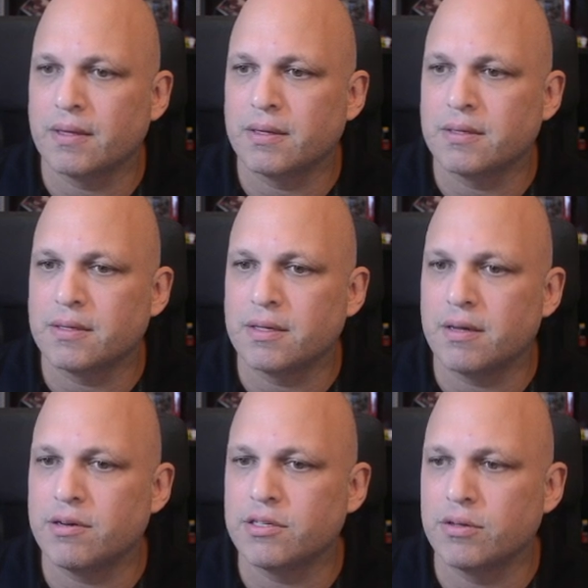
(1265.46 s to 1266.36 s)
See, there
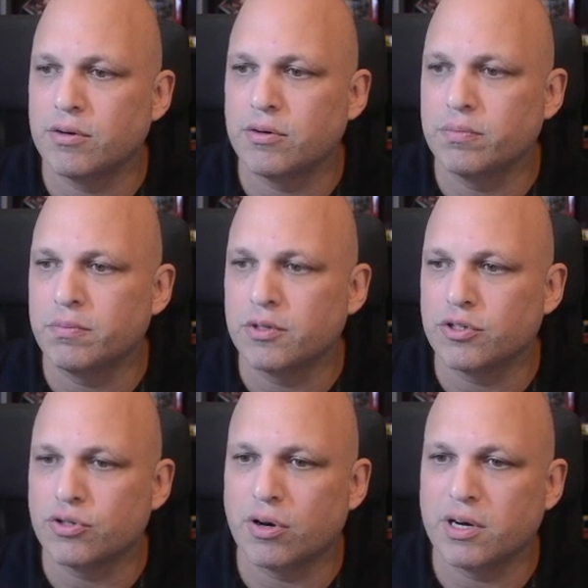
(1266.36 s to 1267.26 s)
is no
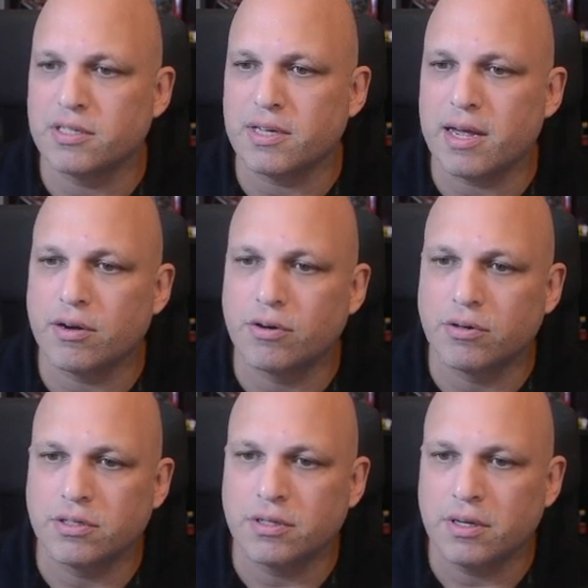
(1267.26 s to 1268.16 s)
source
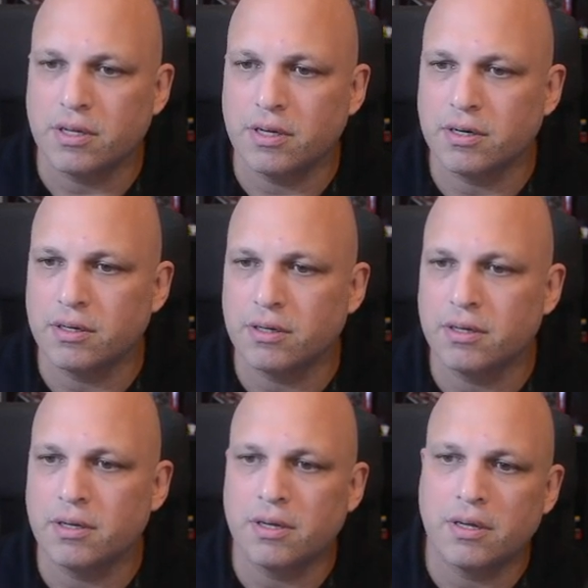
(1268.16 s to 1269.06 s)
anchors here.
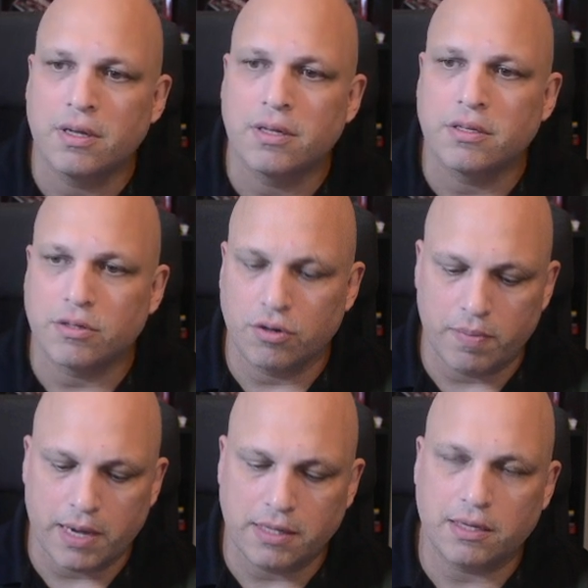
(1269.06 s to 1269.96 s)
So
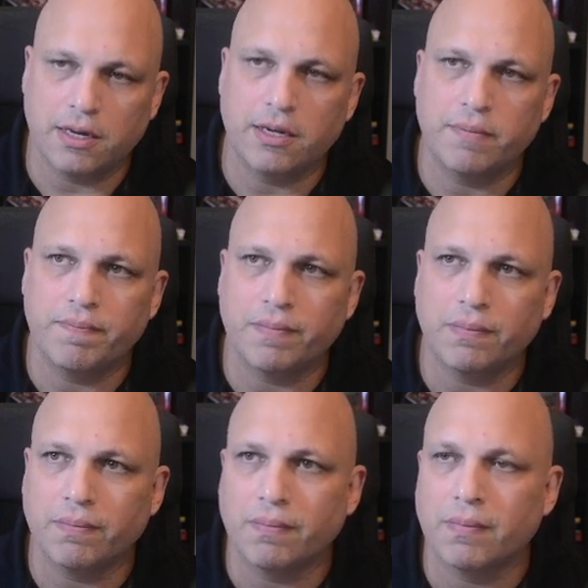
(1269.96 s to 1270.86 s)
basically,
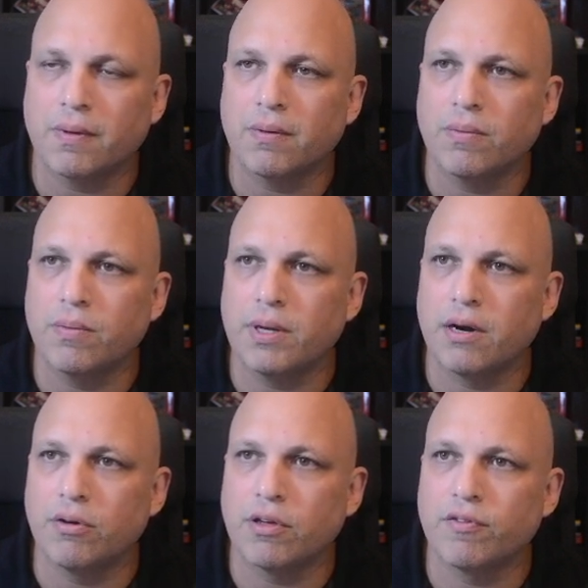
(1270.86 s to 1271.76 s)
we are
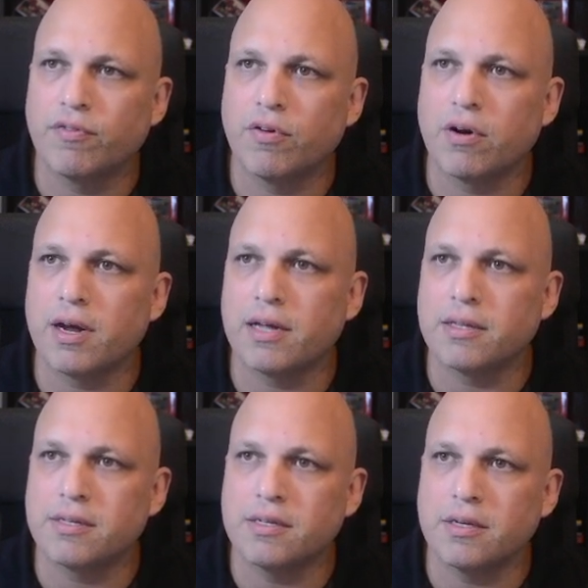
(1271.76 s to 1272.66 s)
looking for
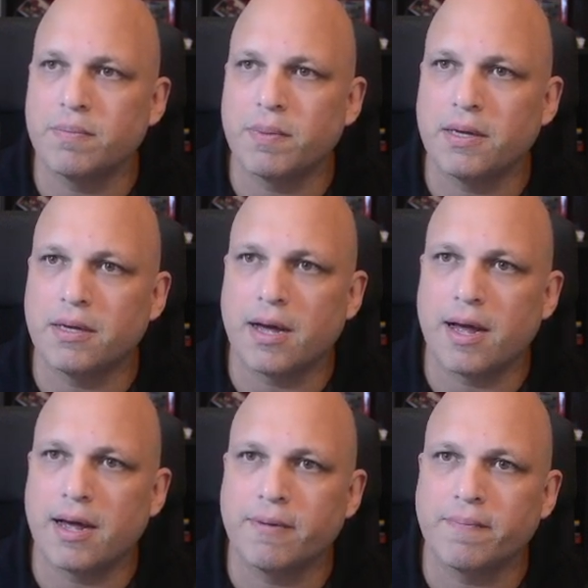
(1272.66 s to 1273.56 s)
etc
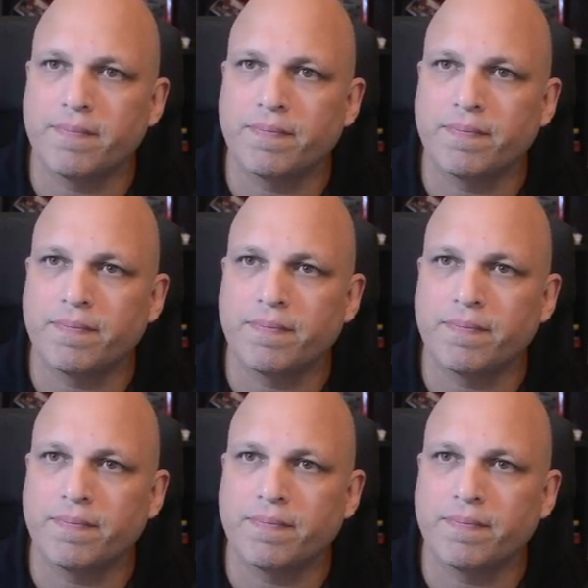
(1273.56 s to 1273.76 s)
API.